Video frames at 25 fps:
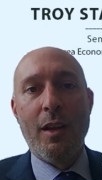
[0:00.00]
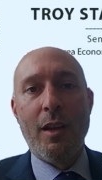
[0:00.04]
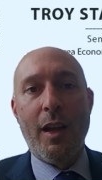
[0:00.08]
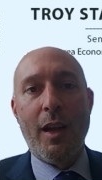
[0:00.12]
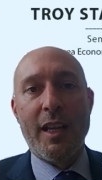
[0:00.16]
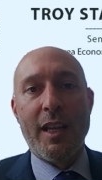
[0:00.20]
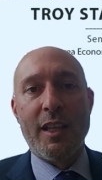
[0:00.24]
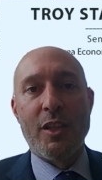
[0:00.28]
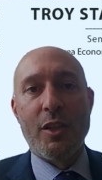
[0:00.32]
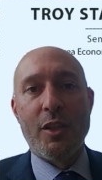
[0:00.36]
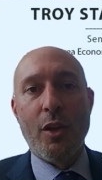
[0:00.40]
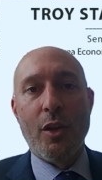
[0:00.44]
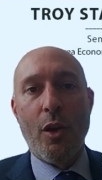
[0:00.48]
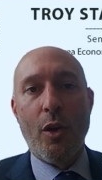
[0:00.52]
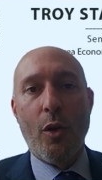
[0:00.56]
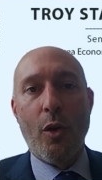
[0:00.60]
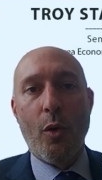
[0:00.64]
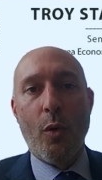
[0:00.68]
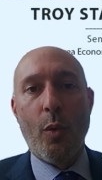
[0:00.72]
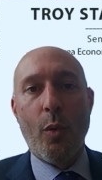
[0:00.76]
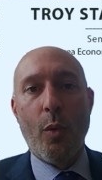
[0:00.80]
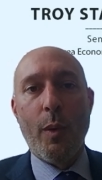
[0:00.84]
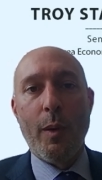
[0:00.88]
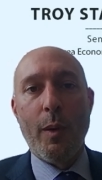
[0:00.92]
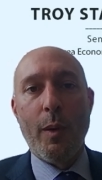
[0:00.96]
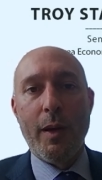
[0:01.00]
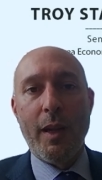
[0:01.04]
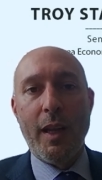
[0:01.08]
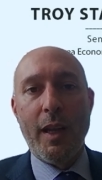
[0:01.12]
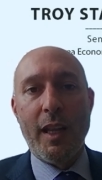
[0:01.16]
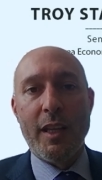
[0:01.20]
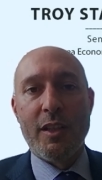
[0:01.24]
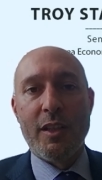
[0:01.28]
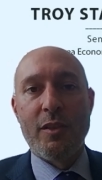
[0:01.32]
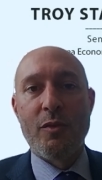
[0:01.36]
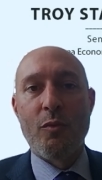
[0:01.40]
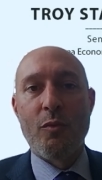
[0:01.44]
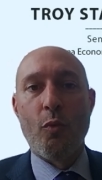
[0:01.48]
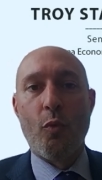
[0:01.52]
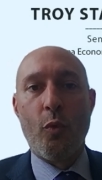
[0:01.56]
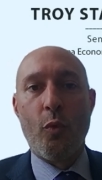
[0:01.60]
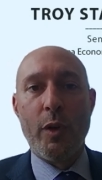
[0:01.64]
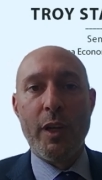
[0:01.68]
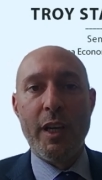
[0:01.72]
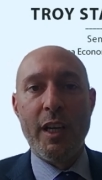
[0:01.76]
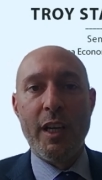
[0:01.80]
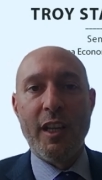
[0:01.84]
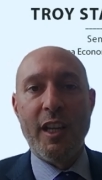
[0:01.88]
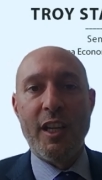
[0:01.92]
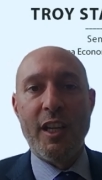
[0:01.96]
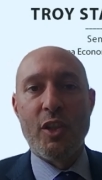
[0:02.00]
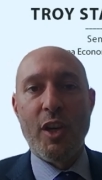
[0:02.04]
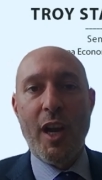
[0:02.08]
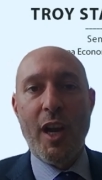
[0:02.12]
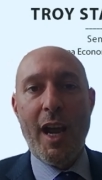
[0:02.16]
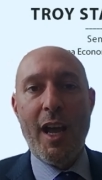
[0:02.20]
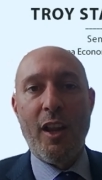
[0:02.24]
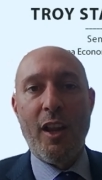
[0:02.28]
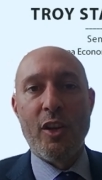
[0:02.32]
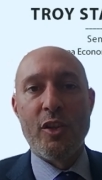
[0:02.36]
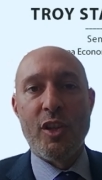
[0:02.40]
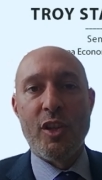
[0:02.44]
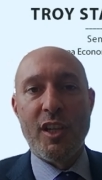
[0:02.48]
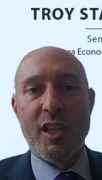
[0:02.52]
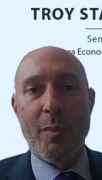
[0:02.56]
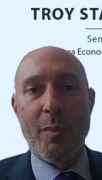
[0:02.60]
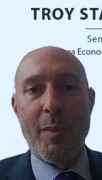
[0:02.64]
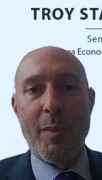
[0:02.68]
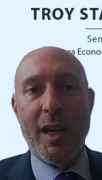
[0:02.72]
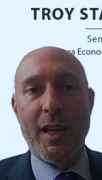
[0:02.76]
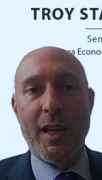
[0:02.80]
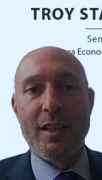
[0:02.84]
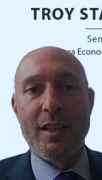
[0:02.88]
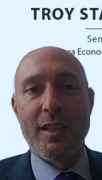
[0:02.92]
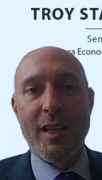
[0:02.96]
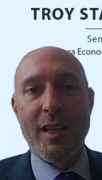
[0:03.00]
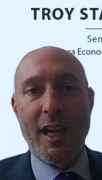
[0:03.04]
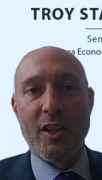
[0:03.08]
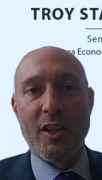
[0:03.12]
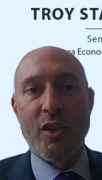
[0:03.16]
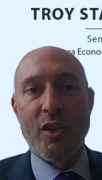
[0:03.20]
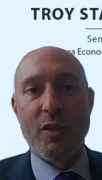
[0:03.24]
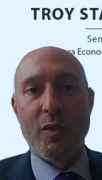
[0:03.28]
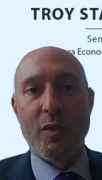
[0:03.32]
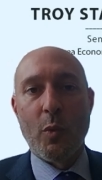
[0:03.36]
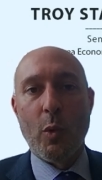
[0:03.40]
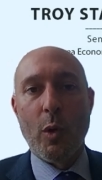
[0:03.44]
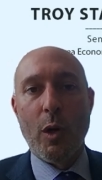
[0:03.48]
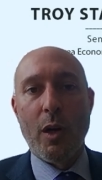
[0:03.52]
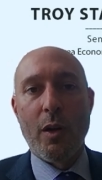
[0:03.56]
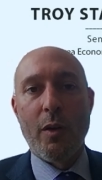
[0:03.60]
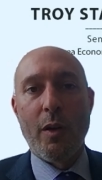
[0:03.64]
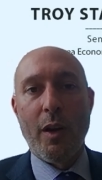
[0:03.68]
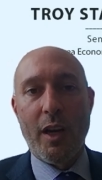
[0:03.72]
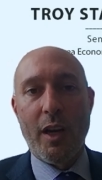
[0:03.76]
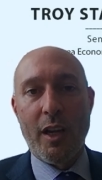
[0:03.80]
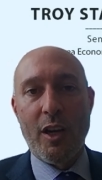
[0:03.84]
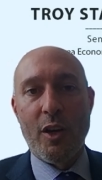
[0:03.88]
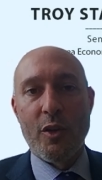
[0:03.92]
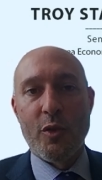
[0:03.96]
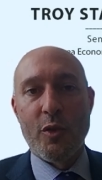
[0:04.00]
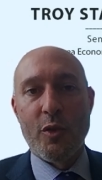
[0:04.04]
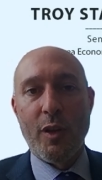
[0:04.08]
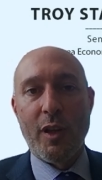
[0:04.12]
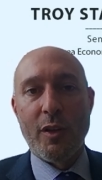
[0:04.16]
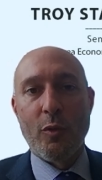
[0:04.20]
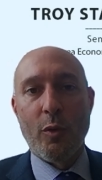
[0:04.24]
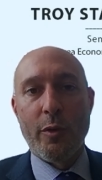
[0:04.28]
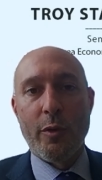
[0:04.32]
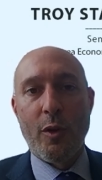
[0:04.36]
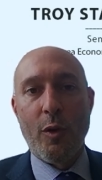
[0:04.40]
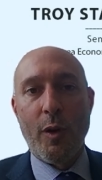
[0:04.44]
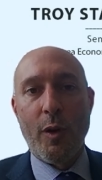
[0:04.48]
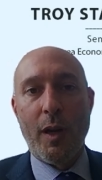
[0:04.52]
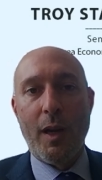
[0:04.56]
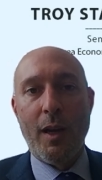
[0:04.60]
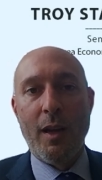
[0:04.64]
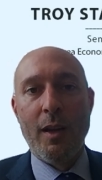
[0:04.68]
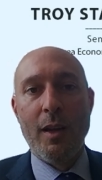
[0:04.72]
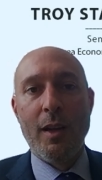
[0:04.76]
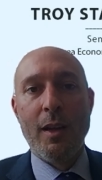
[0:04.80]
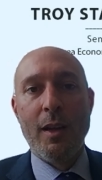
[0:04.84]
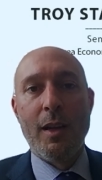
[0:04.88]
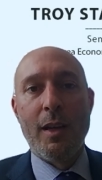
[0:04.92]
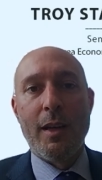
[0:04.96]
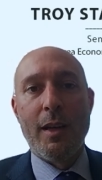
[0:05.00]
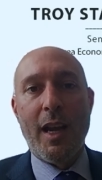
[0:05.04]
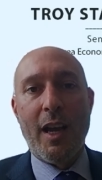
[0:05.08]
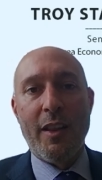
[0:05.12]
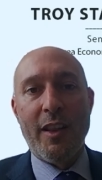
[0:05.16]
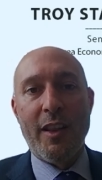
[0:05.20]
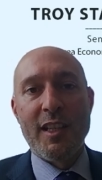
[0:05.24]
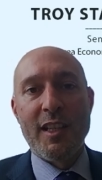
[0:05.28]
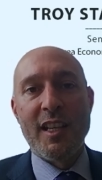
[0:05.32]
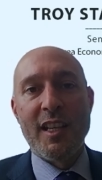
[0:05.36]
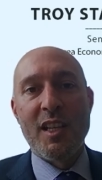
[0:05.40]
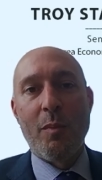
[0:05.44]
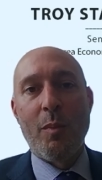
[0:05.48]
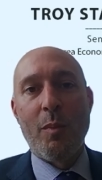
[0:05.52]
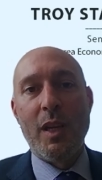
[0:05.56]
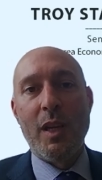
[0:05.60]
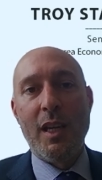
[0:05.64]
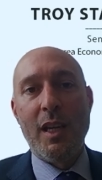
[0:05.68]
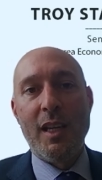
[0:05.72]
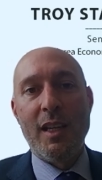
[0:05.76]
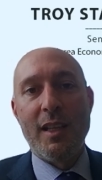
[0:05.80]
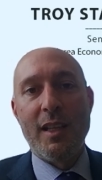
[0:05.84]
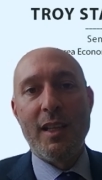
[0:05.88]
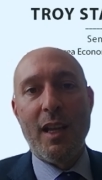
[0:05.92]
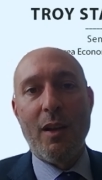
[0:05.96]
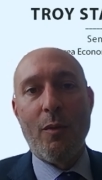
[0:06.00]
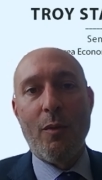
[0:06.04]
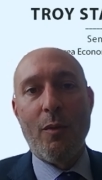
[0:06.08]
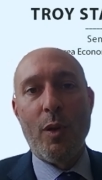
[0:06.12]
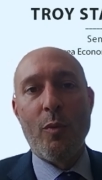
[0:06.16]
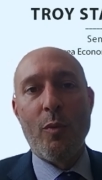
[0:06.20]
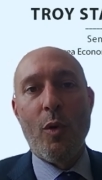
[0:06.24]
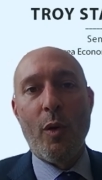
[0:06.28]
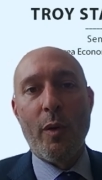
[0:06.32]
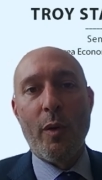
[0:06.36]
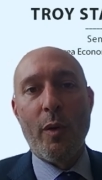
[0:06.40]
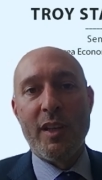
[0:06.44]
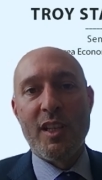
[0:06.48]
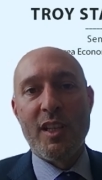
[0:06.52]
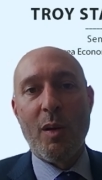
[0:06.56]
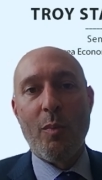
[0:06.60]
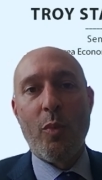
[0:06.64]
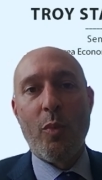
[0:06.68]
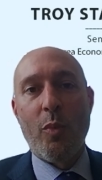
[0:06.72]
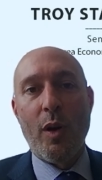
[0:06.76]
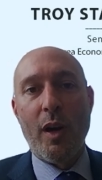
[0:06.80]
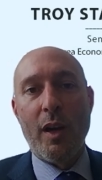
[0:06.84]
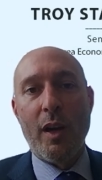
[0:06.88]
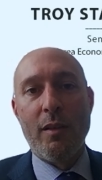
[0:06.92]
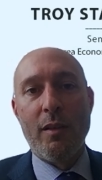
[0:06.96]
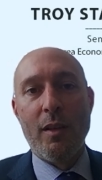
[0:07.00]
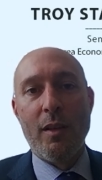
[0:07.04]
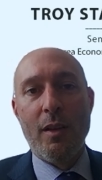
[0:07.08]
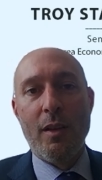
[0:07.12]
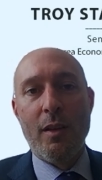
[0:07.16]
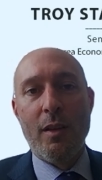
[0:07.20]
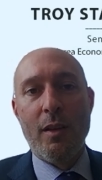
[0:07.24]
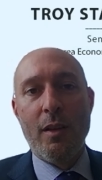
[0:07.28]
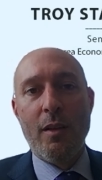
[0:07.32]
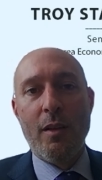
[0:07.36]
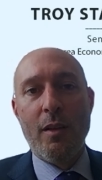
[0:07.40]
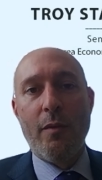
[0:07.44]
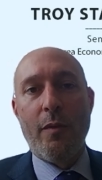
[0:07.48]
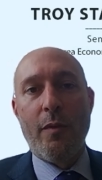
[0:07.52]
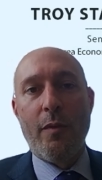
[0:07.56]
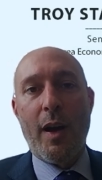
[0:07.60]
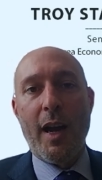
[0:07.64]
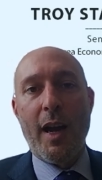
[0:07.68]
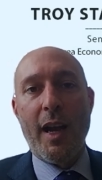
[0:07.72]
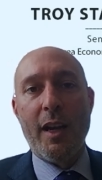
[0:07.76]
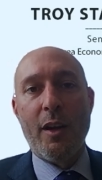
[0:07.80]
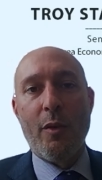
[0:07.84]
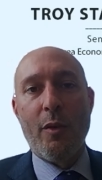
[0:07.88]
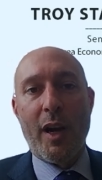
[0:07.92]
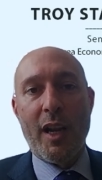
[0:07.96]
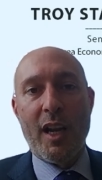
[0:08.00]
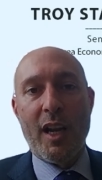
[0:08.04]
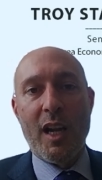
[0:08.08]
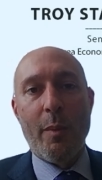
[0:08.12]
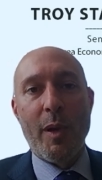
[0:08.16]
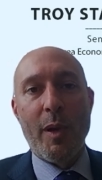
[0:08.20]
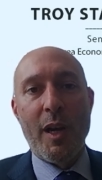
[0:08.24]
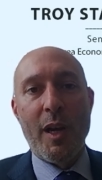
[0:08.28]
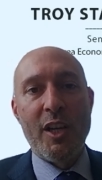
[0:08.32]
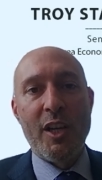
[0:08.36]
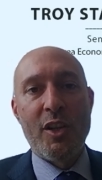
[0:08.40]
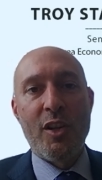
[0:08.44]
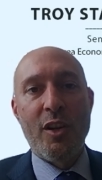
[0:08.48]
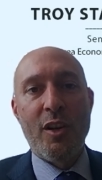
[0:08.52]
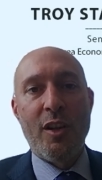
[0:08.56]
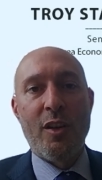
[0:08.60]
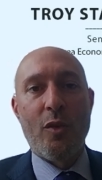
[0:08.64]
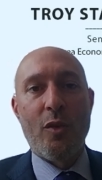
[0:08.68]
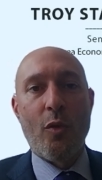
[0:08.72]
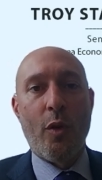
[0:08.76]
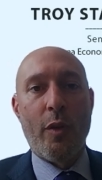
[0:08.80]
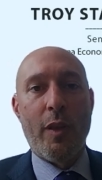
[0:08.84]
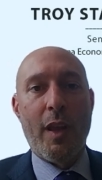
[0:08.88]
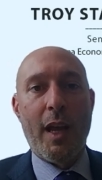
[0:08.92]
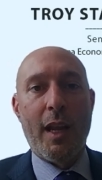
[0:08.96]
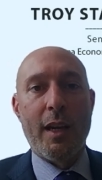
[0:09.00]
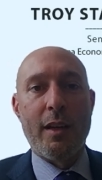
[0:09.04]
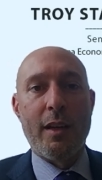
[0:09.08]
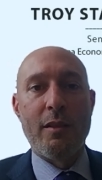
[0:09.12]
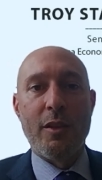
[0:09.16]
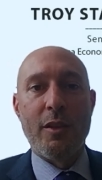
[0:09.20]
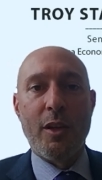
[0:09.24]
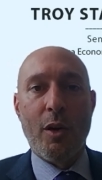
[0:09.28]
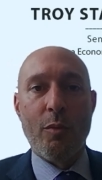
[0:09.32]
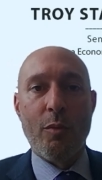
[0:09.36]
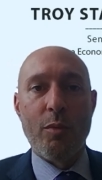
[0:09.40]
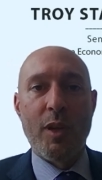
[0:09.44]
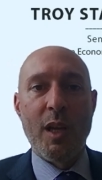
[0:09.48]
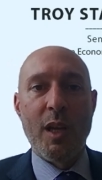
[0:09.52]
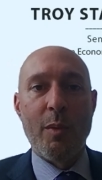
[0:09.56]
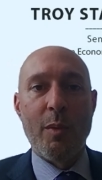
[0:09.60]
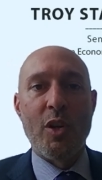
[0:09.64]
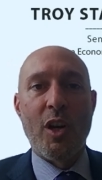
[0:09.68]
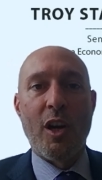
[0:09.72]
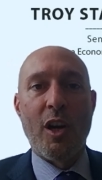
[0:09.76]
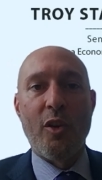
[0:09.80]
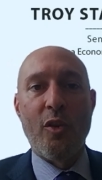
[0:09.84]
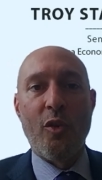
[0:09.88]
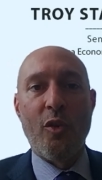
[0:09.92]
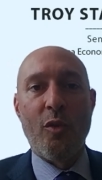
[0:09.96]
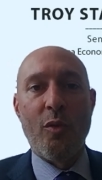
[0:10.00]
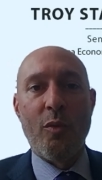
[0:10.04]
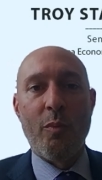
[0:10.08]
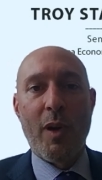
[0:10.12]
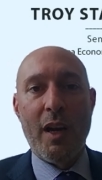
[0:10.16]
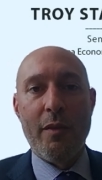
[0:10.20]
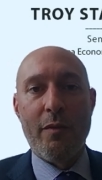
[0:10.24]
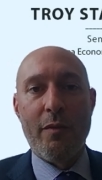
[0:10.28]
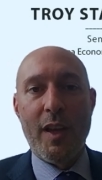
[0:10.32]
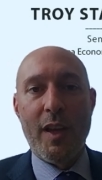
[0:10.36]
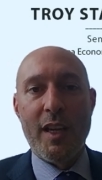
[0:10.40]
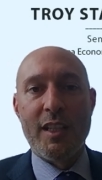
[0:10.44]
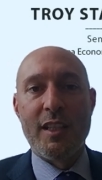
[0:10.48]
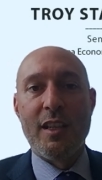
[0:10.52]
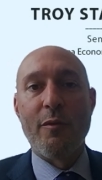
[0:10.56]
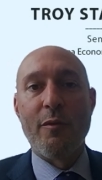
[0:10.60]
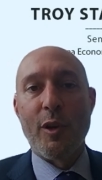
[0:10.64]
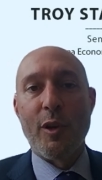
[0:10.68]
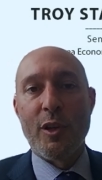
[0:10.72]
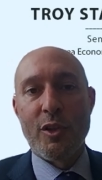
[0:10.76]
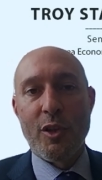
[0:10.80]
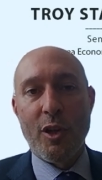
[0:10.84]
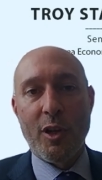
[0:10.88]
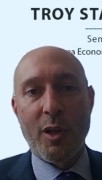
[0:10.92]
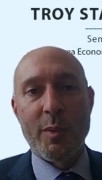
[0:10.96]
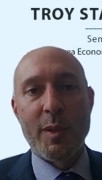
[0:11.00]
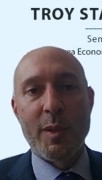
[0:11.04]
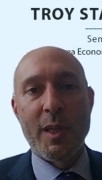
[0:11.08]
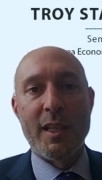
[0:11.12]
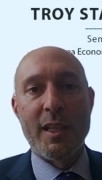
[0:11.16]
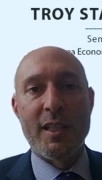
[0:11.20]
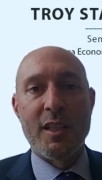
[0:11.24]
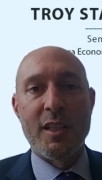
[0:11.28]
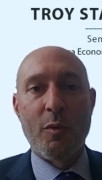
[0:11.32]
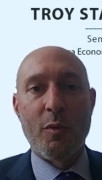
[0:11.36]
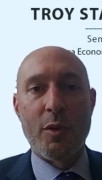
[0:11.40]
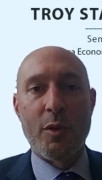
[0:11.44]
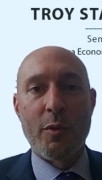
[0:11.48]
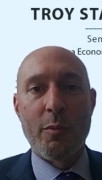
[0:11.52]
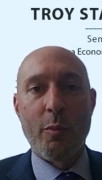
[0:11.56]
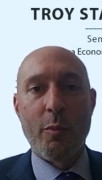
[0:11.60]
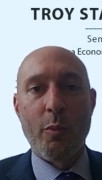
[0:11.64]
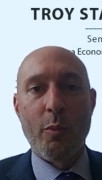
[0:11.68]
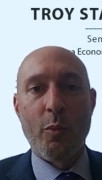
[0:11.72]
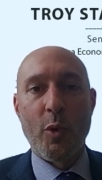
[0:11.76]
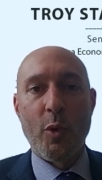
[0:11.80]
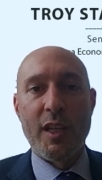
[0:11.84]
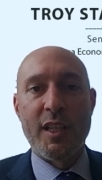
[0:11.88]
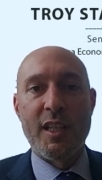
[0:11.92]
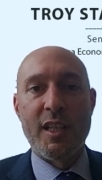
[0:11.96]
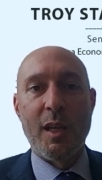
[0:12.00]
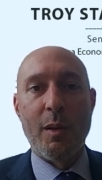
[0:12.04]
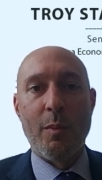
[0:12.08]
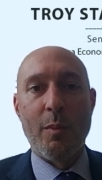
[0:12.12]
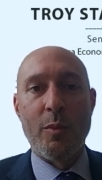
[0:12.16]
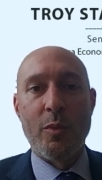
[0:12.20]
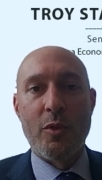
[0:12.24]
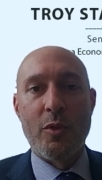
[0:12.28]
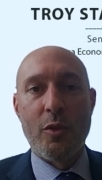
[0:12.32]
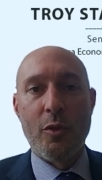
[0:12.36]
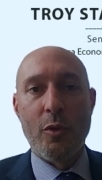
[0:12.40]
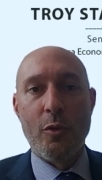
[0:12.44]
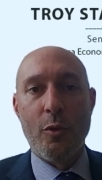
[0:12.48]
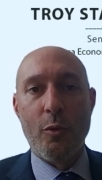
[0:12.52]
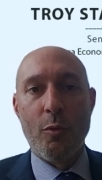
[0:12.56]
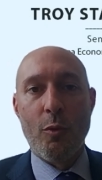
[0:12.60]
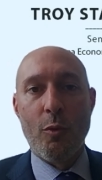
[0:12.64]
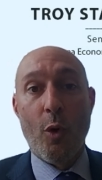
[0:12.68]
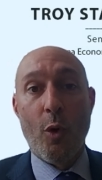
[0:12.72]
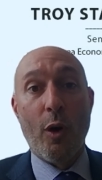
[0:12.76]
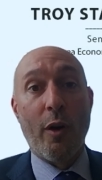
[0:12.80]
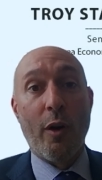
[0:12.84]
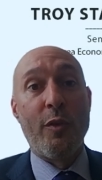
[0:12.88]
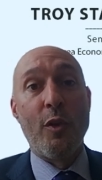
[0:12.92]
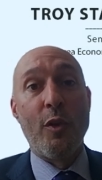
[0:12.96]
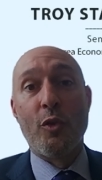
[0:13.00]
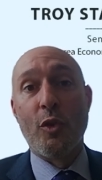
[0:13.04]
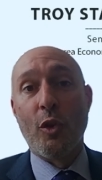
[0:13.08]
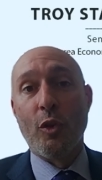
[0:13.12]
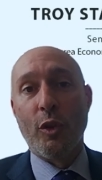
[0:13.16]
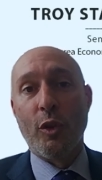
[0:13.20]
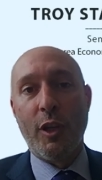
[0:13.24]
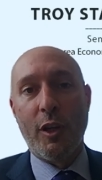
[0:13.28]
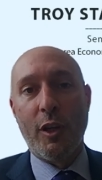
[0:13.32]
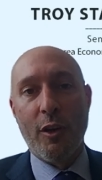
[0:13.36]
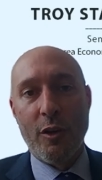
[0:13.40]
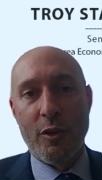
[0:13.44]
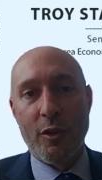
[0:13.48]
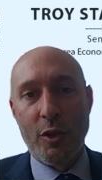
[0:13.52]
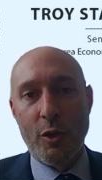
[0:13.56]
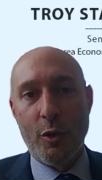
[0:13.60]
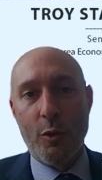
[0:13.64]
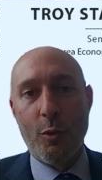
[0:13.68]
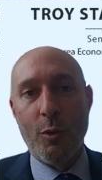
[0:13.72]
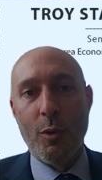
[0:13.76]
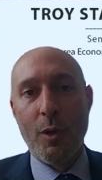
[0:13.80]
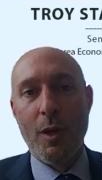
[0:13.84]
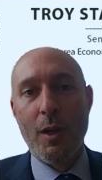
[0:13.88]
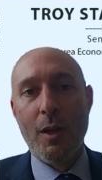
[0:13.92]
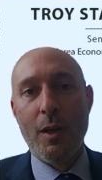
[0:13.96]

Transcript: And so it's really challenging to make sanctions work on a country like North Korea. Now, that doesn't mean that we won't at some point find the right combination, or that Kim Jong-un might face different circumstances which brings him to, or a future leader, to